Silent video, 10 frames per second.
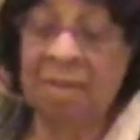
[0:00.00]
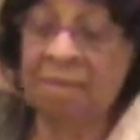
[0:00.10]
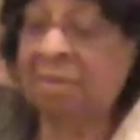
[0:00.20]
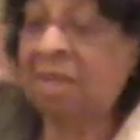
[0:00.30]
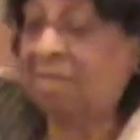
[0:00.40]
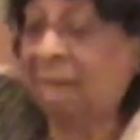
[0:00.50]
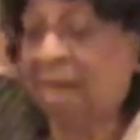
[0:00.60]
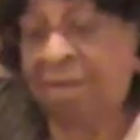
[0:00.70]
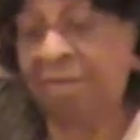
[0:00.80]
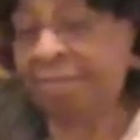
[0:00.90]
It doesn't
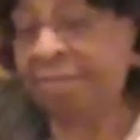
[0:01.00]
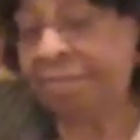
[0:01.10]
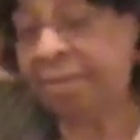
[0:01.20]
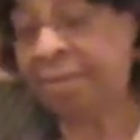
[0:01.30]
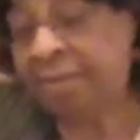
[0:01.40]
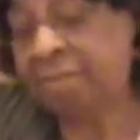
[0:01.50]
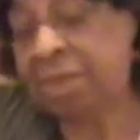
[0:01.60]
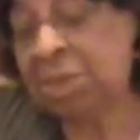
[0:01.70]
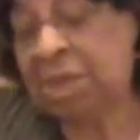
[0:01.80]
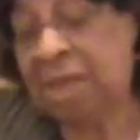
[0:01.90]
matter.
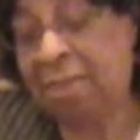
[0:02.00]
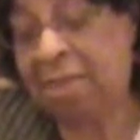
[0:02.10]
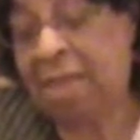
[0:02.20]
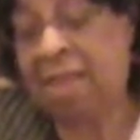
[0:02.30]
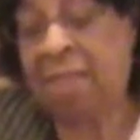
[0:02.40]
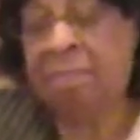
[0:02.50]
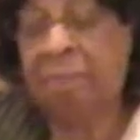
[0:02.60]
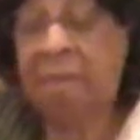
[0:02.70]
But she got mad at him.